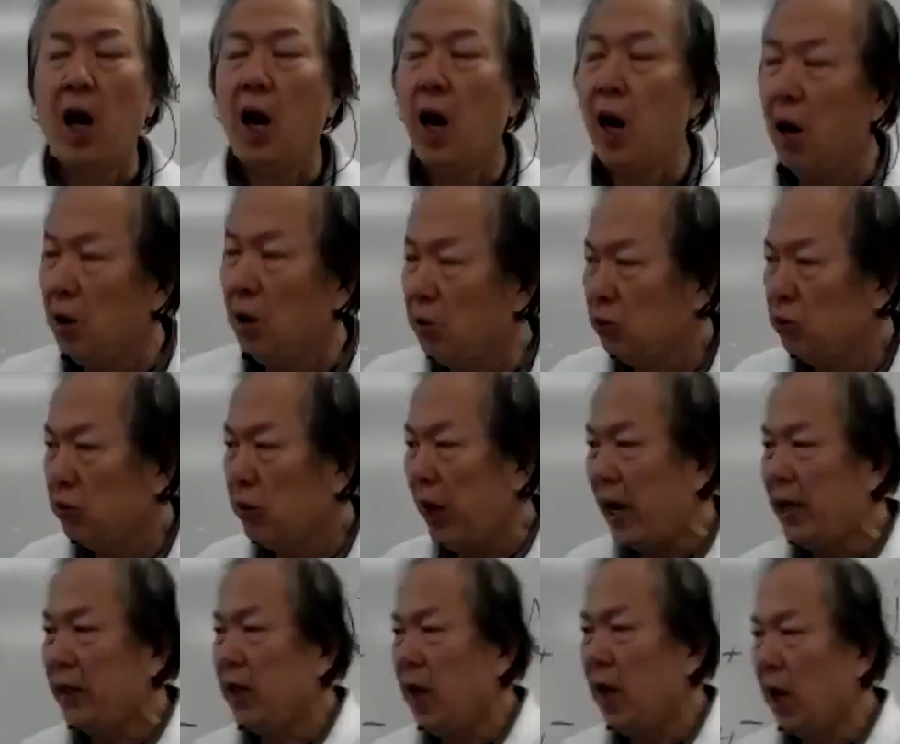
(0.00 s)
how do
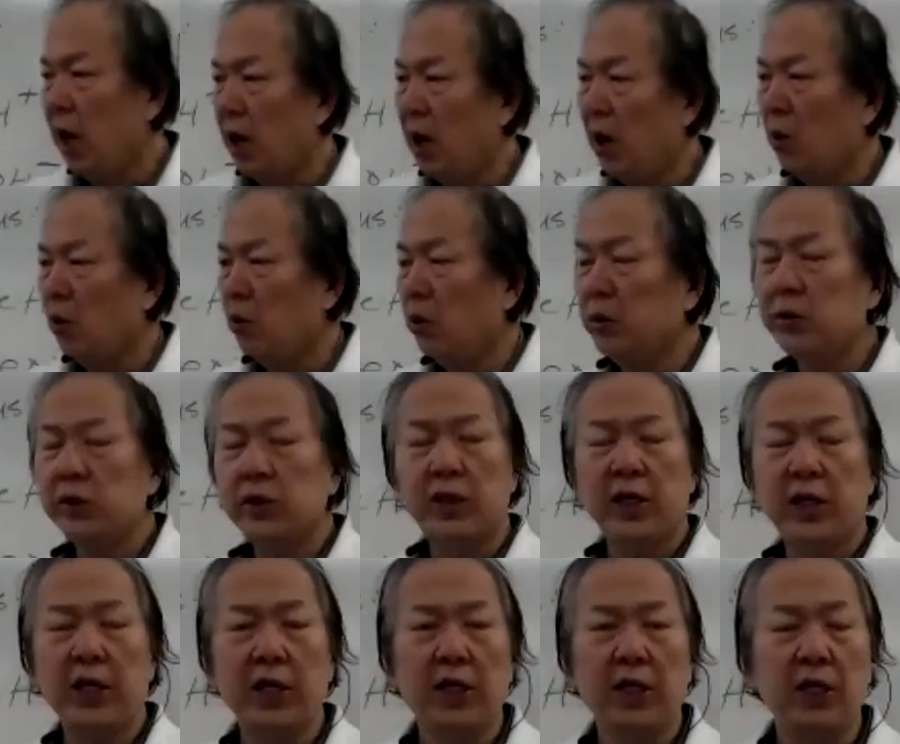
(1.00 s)
I know which
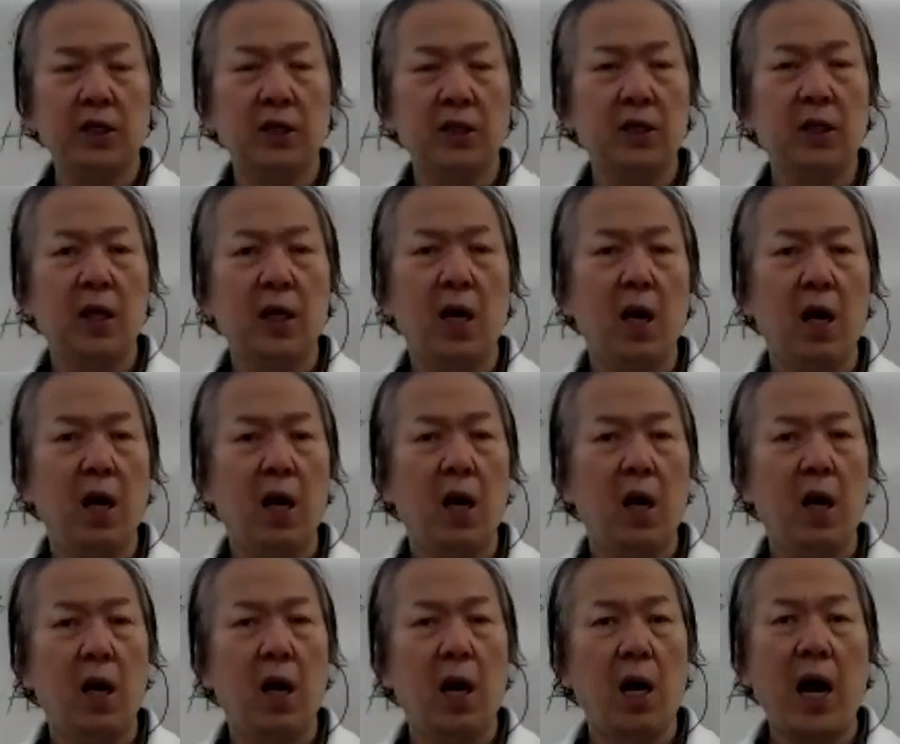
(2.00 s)
things
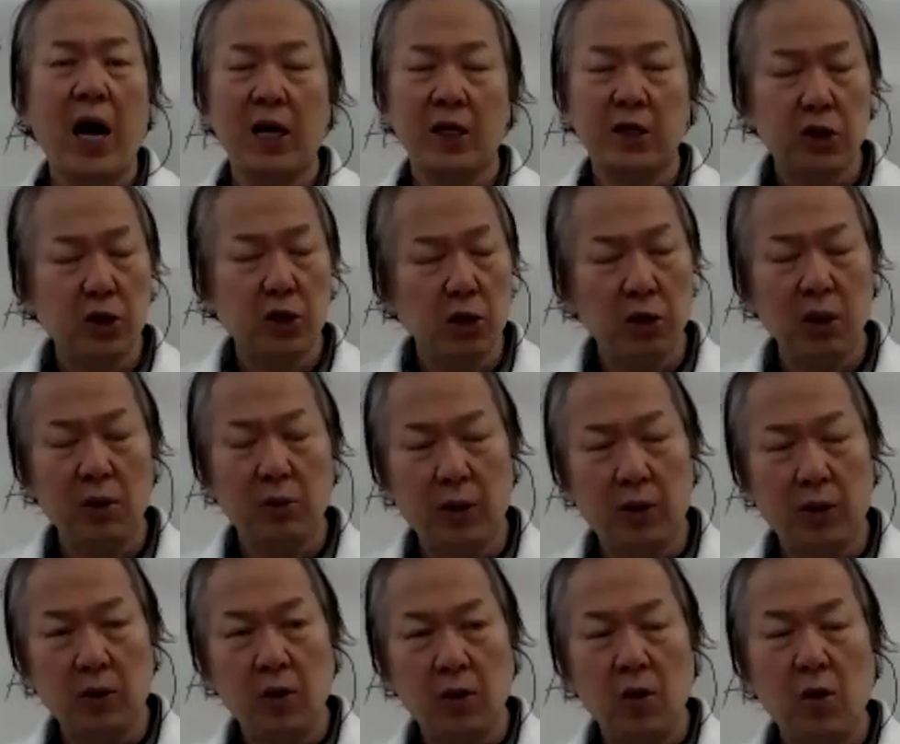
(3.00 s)
are
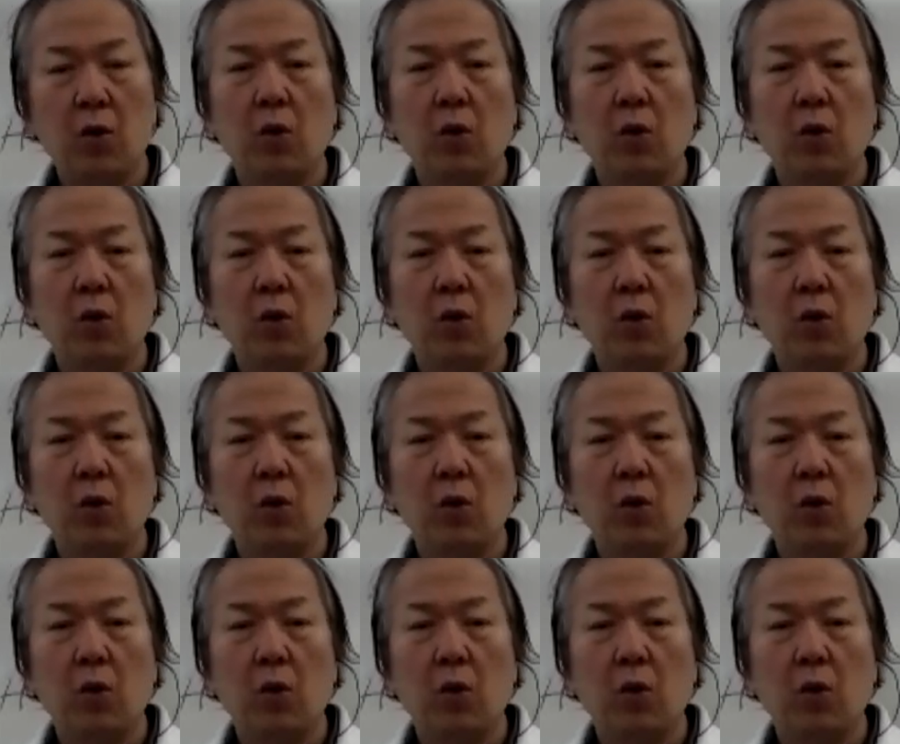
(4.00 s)
soluble,